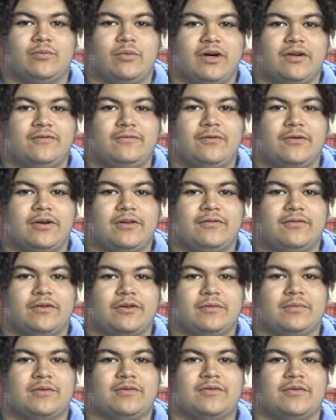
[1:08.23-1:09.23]

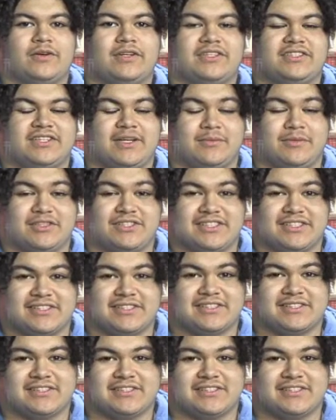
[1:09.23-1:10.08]
144 before December 6th.